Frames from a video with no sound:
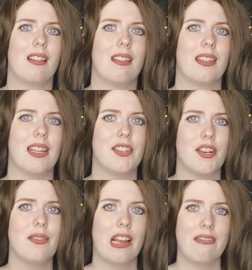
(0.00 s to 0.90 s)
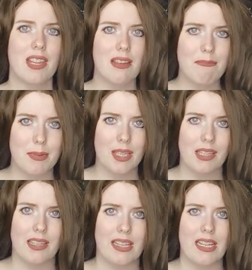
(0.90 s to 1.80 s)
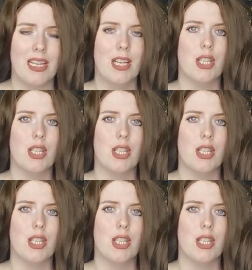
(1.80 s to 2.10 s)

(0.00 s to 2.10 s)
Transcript: they don't have the ability